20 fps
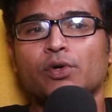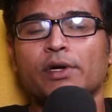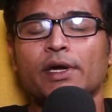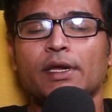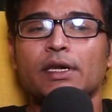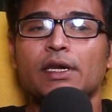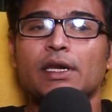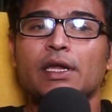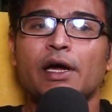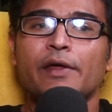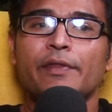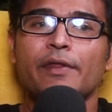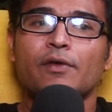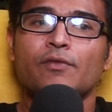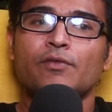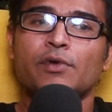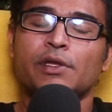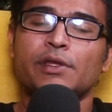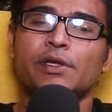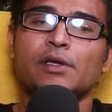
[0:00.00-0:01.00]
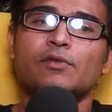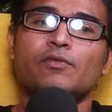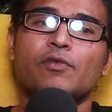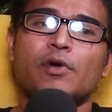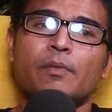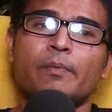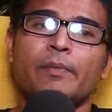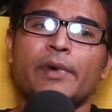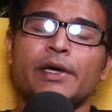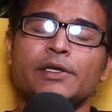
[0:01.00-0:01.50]
you can learn everything
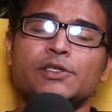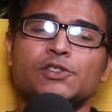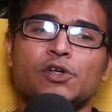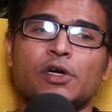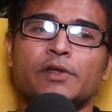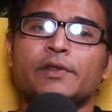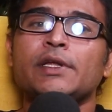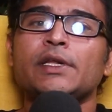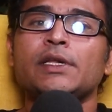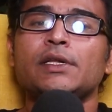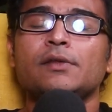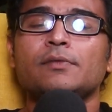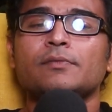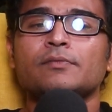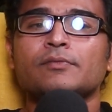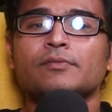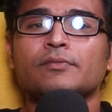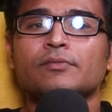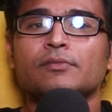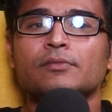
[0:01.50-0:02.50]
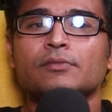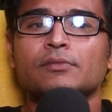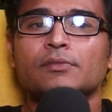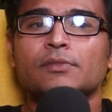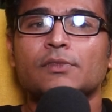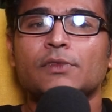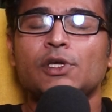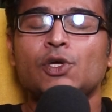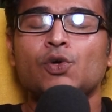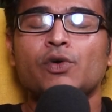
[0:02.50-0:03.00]
from my channel.
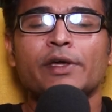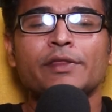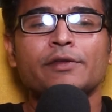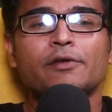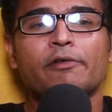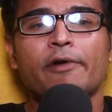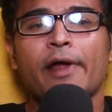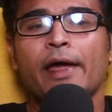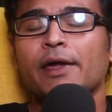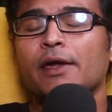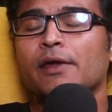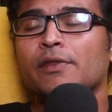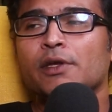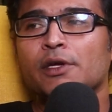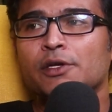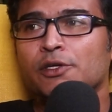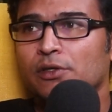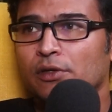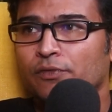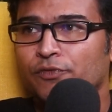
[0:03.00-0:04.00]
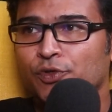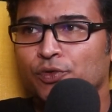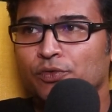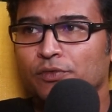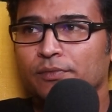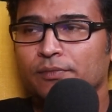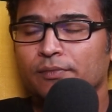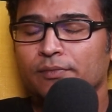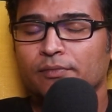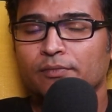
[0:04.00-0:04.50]
You can crack any interview.
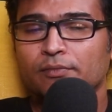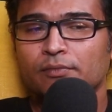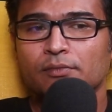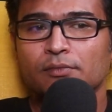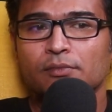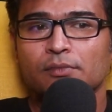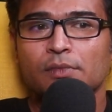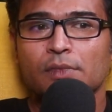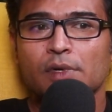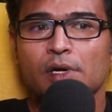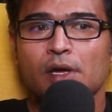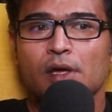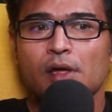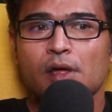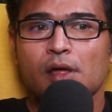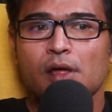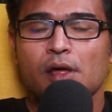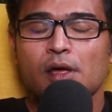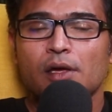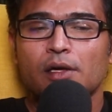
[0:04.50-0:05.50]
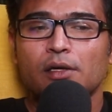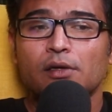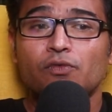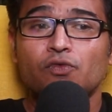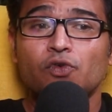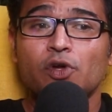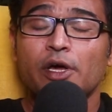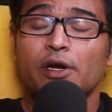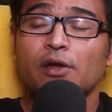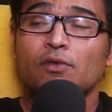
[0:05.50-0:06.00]

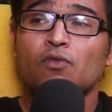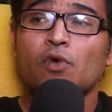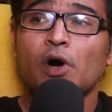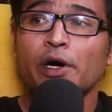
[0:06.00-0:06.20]
If you are